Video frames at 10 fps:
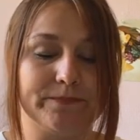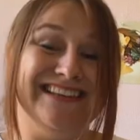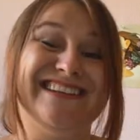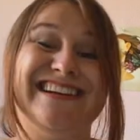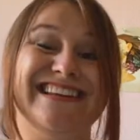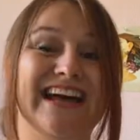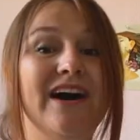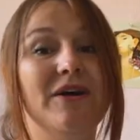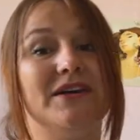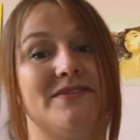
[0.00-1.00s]
And right
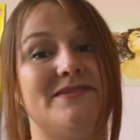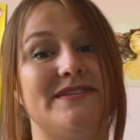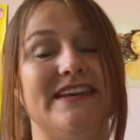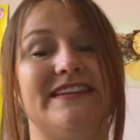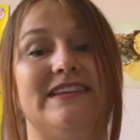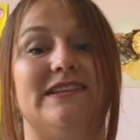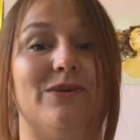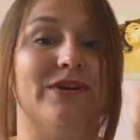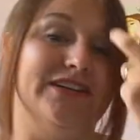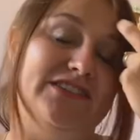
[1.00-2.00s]
now, I don't think that
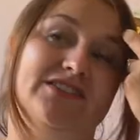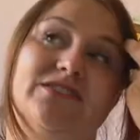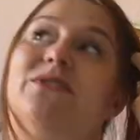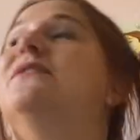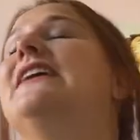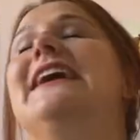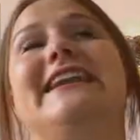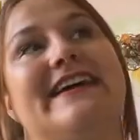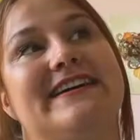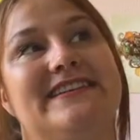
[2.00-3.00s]
Loish or
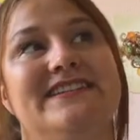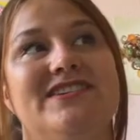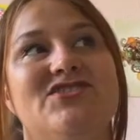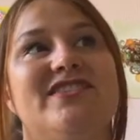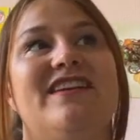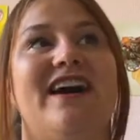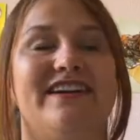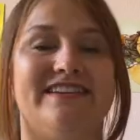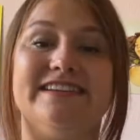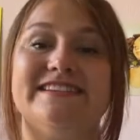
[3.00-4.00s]
any other digital
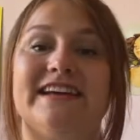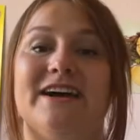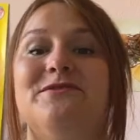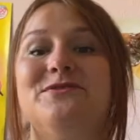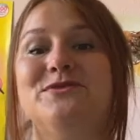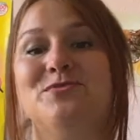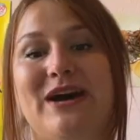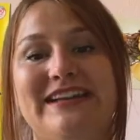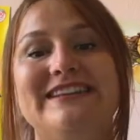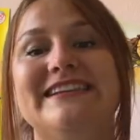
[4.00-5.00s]
artist have to
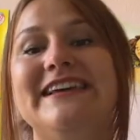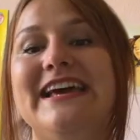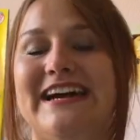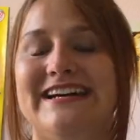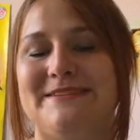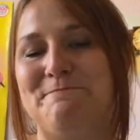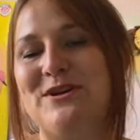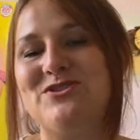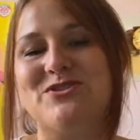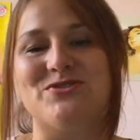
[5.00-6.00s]
sweat. The
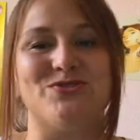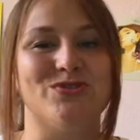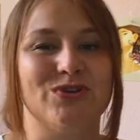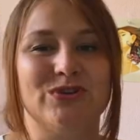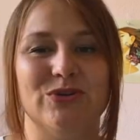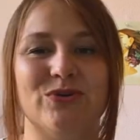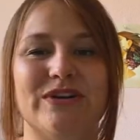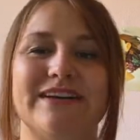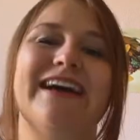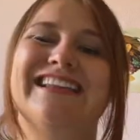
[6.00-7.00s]
pictures don't
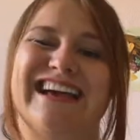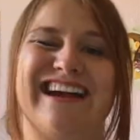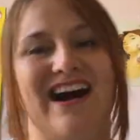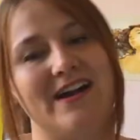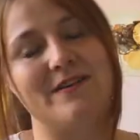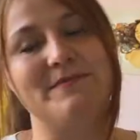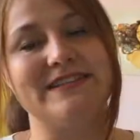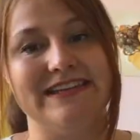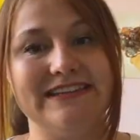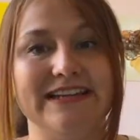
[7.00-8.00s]
look like
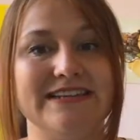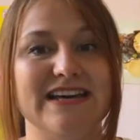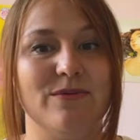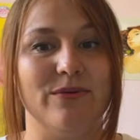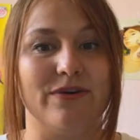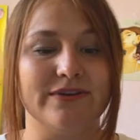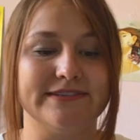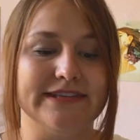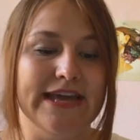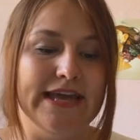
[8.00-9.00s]
100% like their
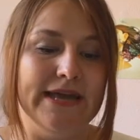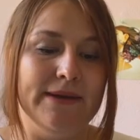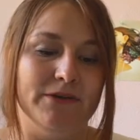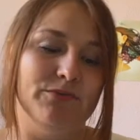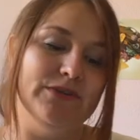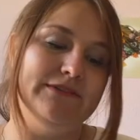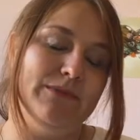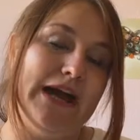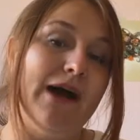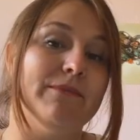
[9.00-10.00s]
works. But what
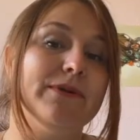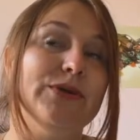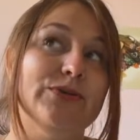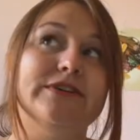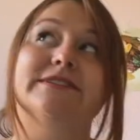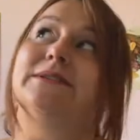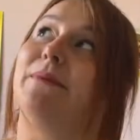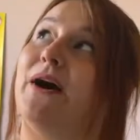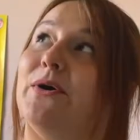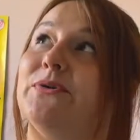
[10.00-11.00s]
I'm curious
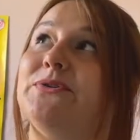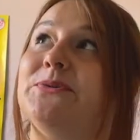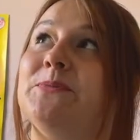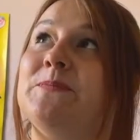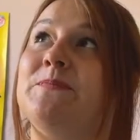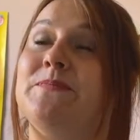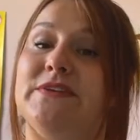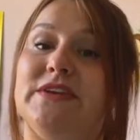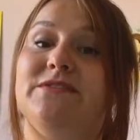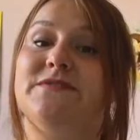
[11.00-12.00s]
about,
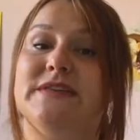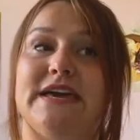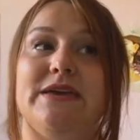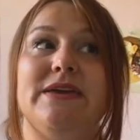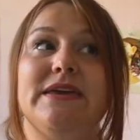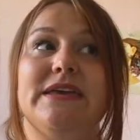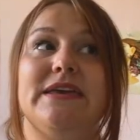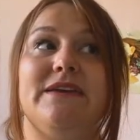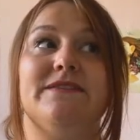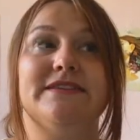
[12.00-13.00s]
if
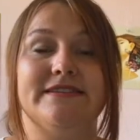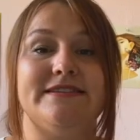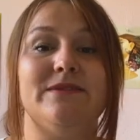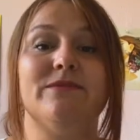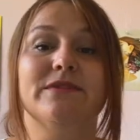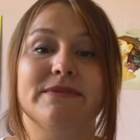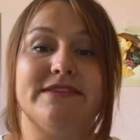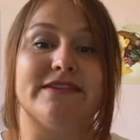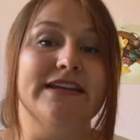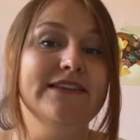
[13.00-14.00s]
the system will be
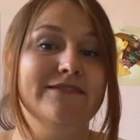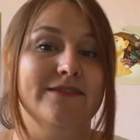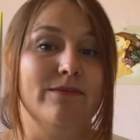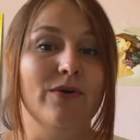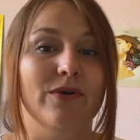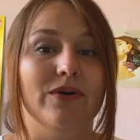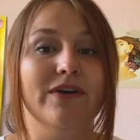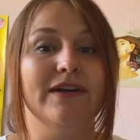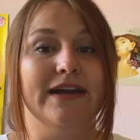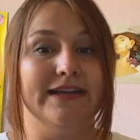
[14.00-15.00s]
trained even
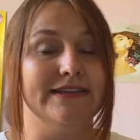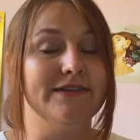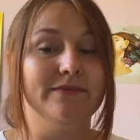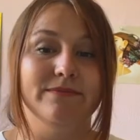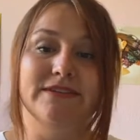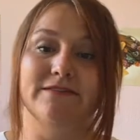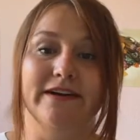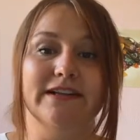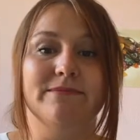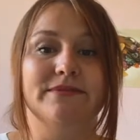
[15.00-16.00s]
more and it will be
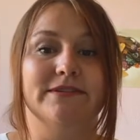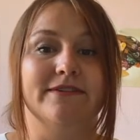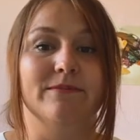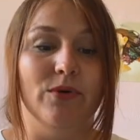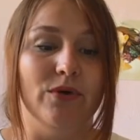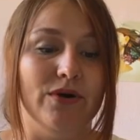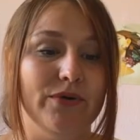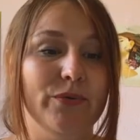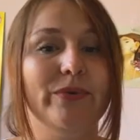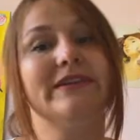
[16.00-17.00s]
developed even
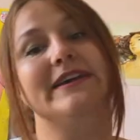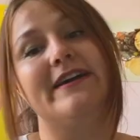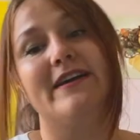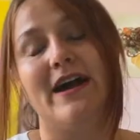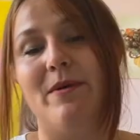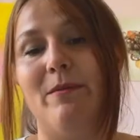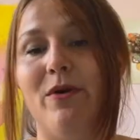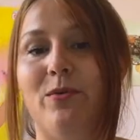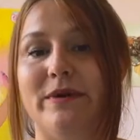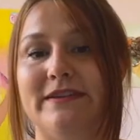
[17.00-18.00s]
more, will there come a
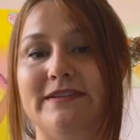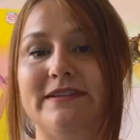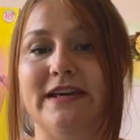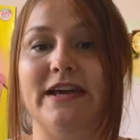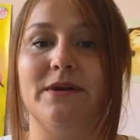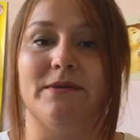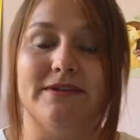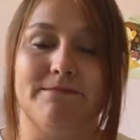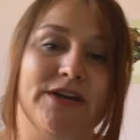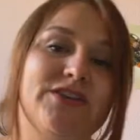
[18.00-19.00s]
moment when
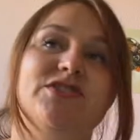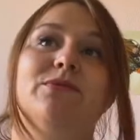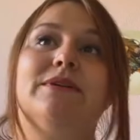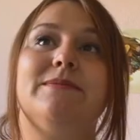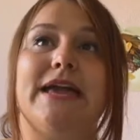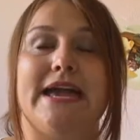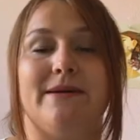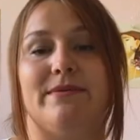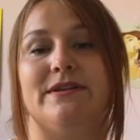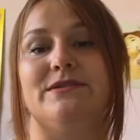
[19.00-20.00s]
the picture will be
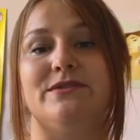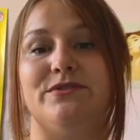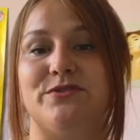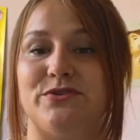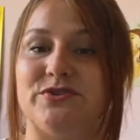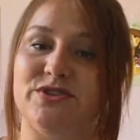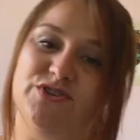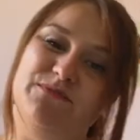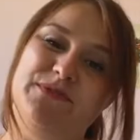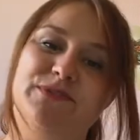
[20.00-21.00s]
able to draw
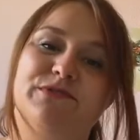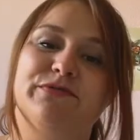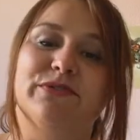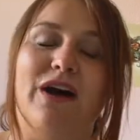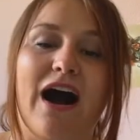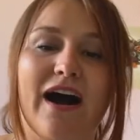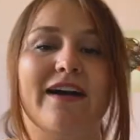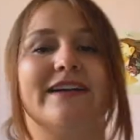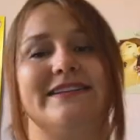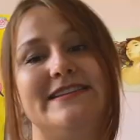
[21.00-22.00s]
such a beautiful
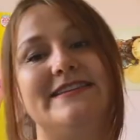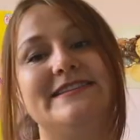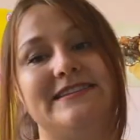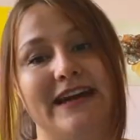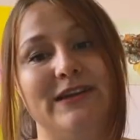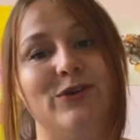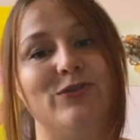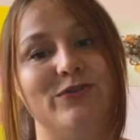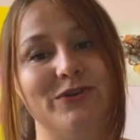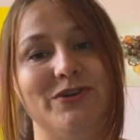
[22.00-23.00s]
art in the style
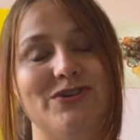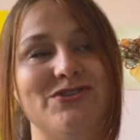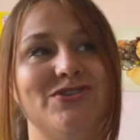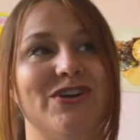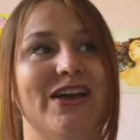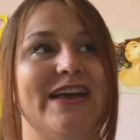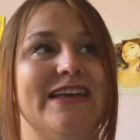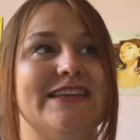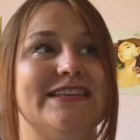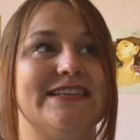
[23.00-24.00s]
of Loish
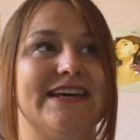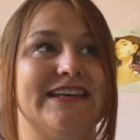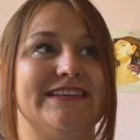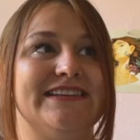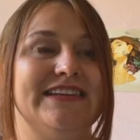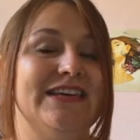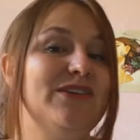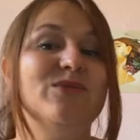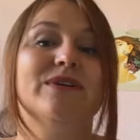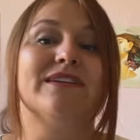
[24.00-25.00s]
that
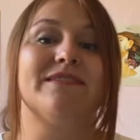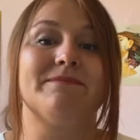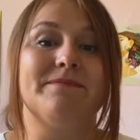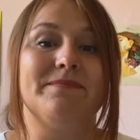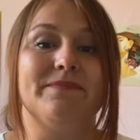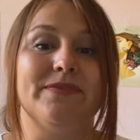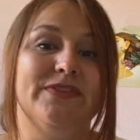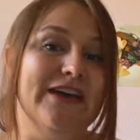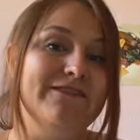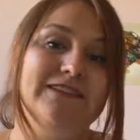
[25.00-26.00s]
you will
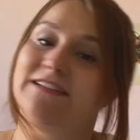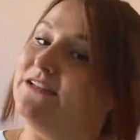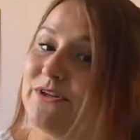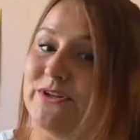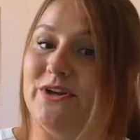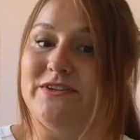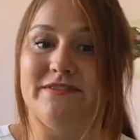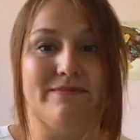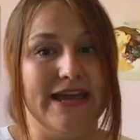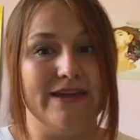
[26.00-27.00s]
definitely will not
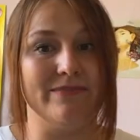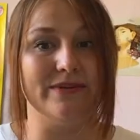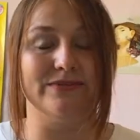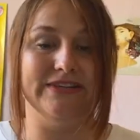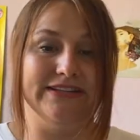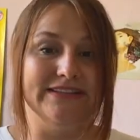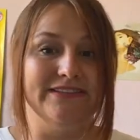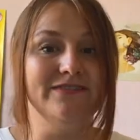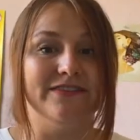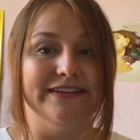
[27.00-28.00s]
even be able to tell a
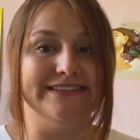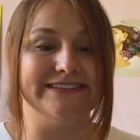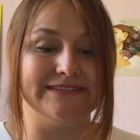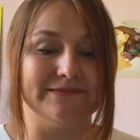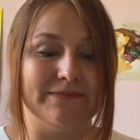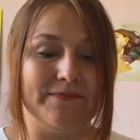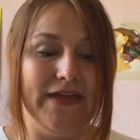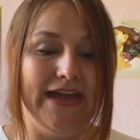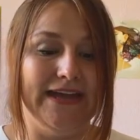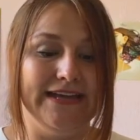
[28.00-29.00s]
difference?
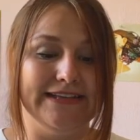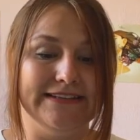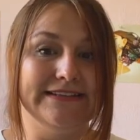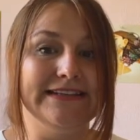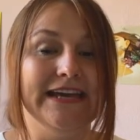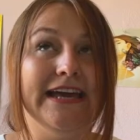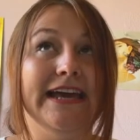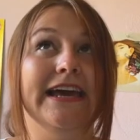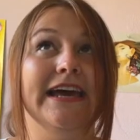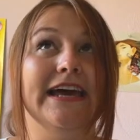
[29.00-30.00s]
And
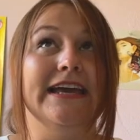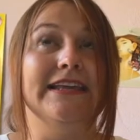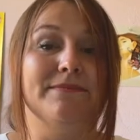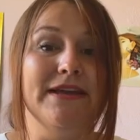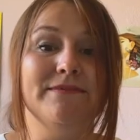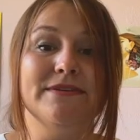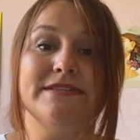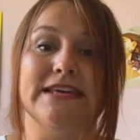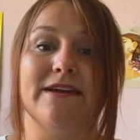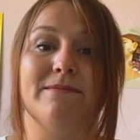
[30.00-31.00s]
it made me
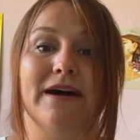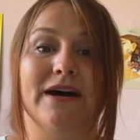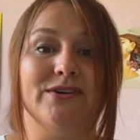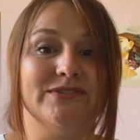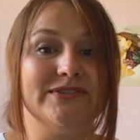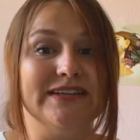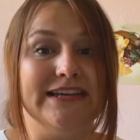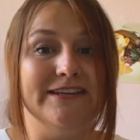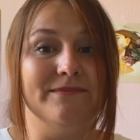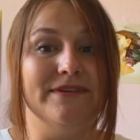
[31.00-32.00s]
think about a
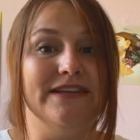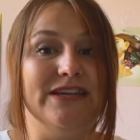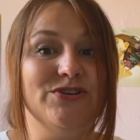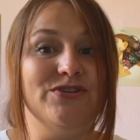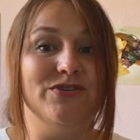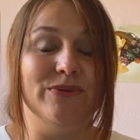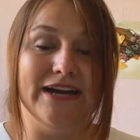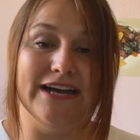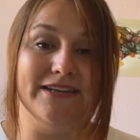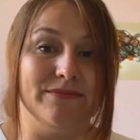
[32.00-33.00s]
little bit the issue we
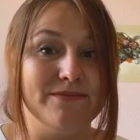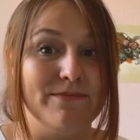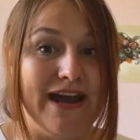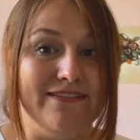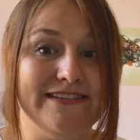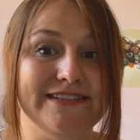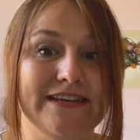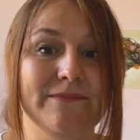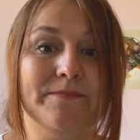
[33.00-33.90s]
had with privacy